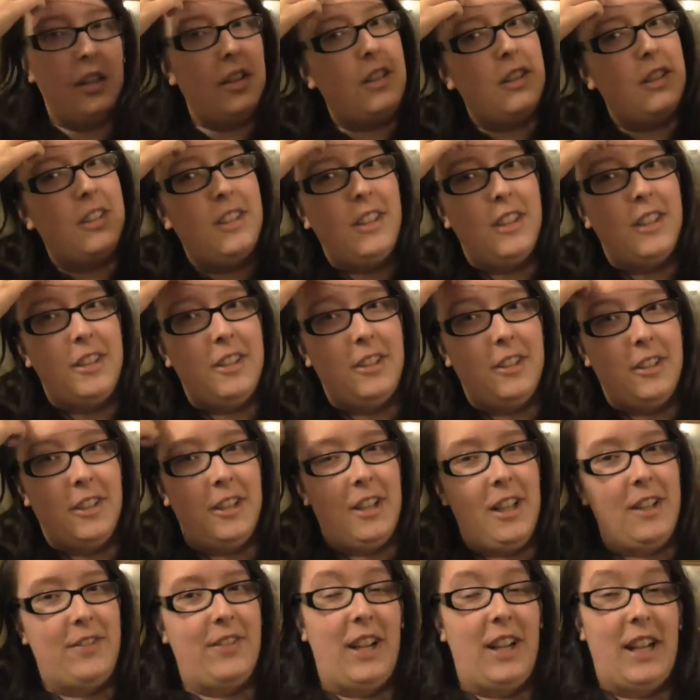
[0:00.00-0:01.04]
I should have
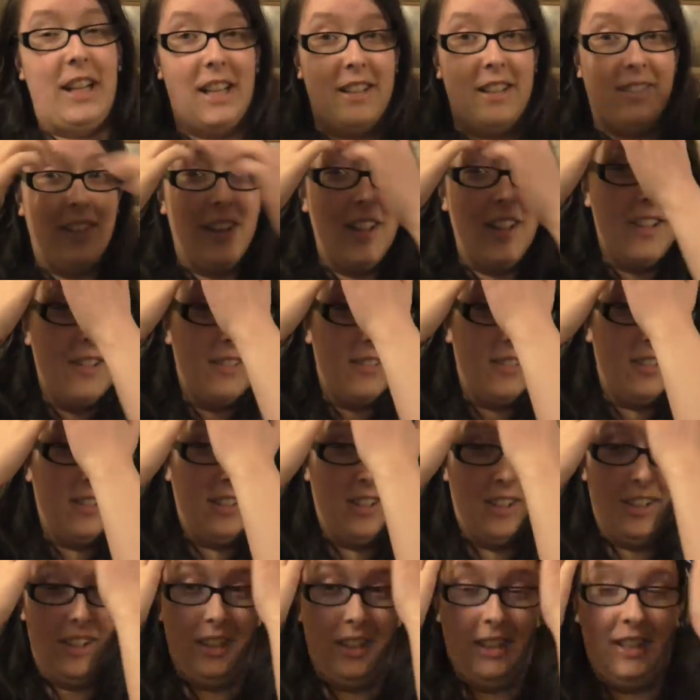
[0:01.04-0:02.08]
sorted out my hair
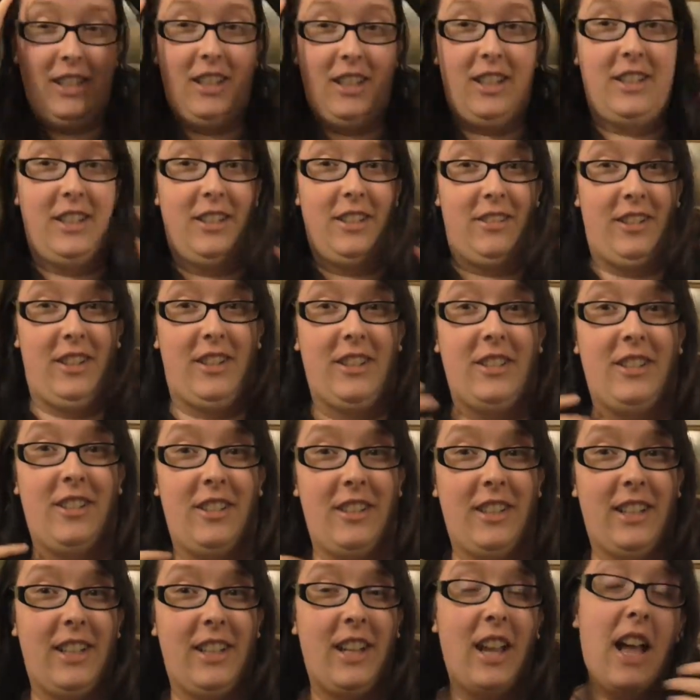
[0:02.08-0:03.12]
before I started
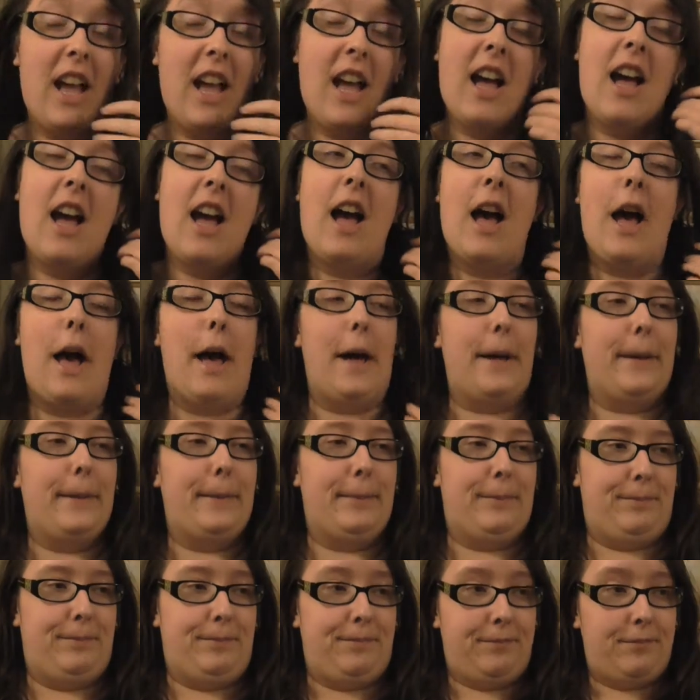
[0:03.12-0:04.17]
recording.
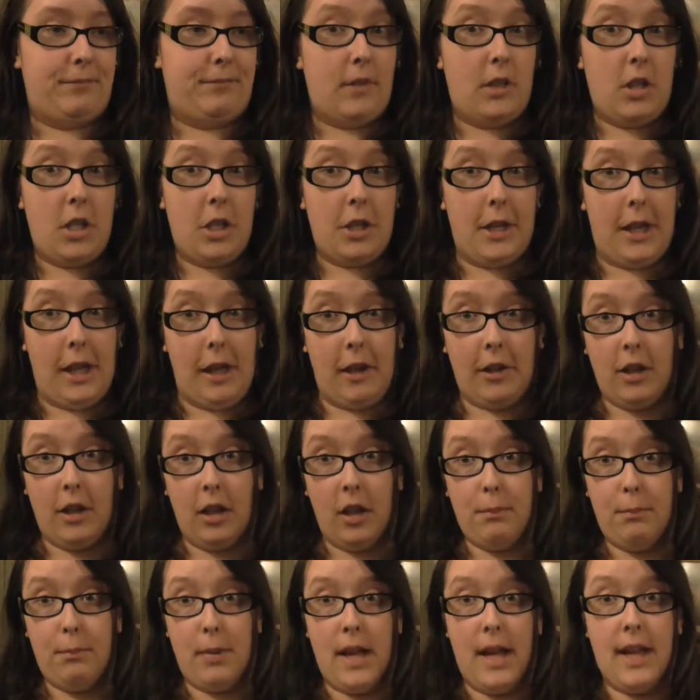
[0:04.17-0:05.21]
I
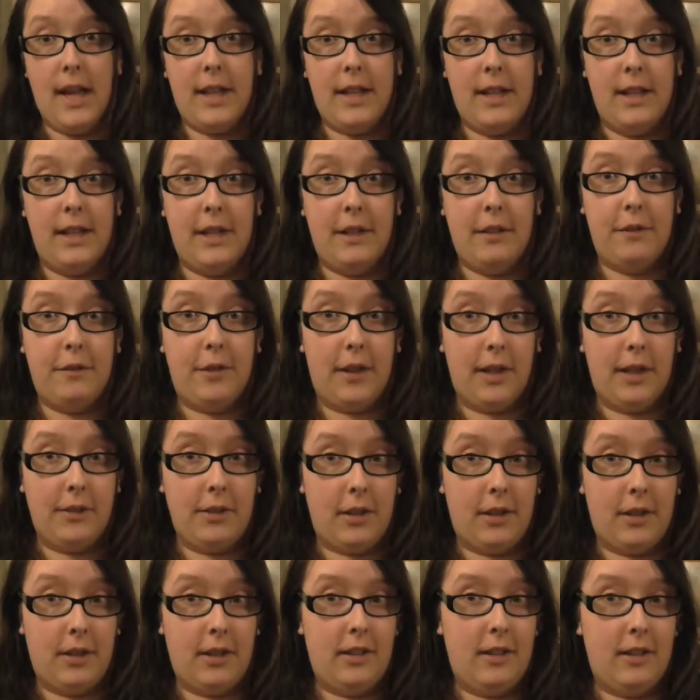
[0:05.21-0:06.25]
got back at
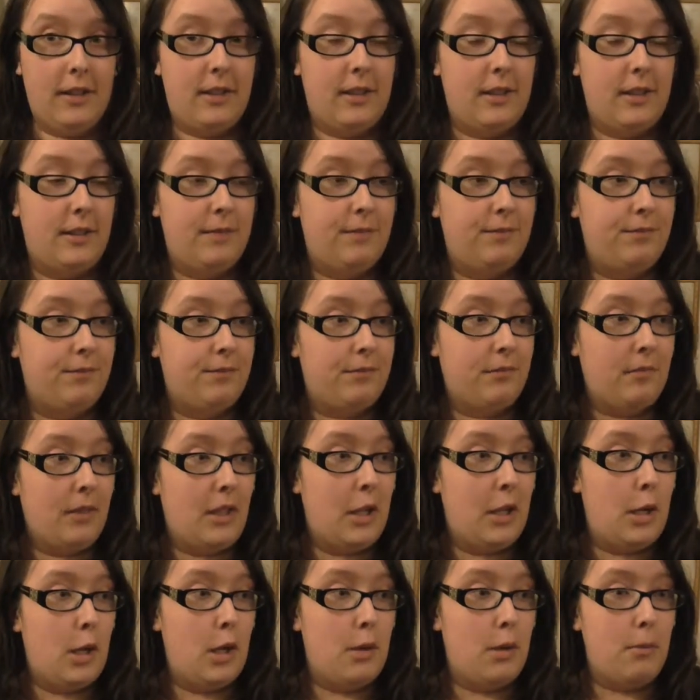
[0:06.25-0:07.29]
5 o'clock.
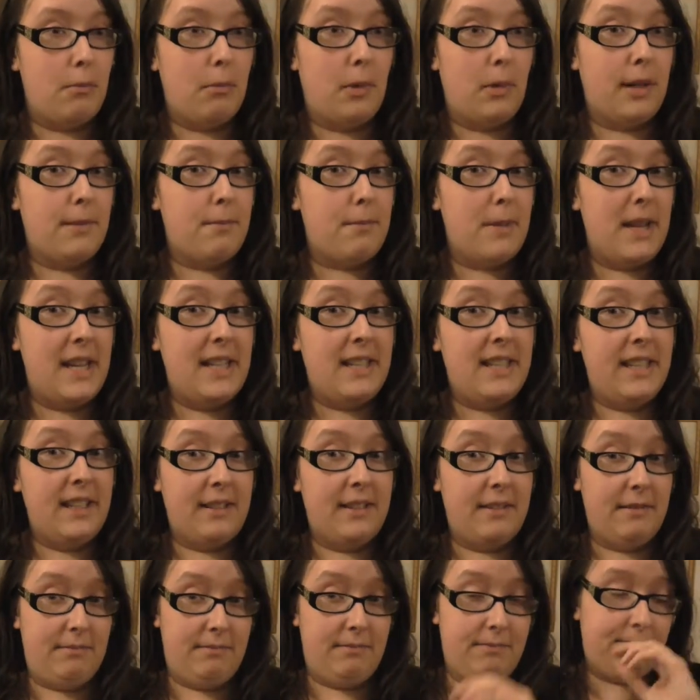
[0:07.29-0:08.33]
My
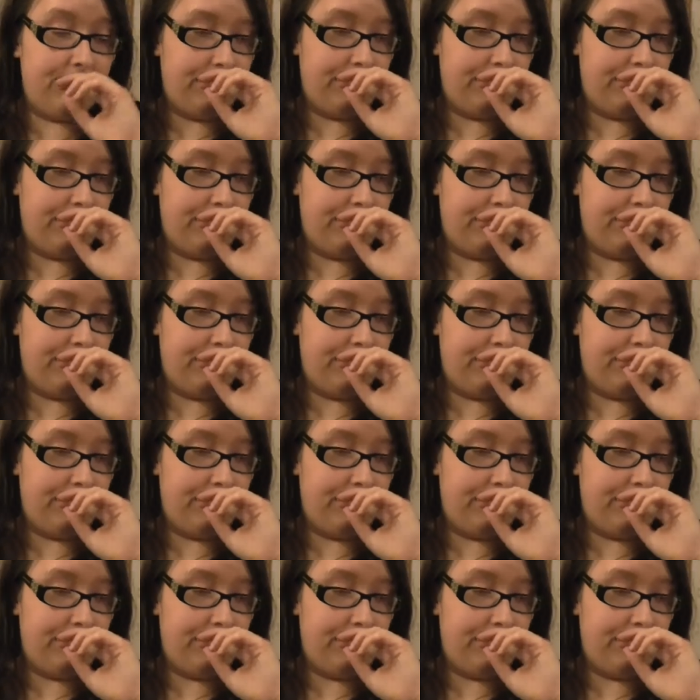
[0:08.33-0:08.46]
meeting...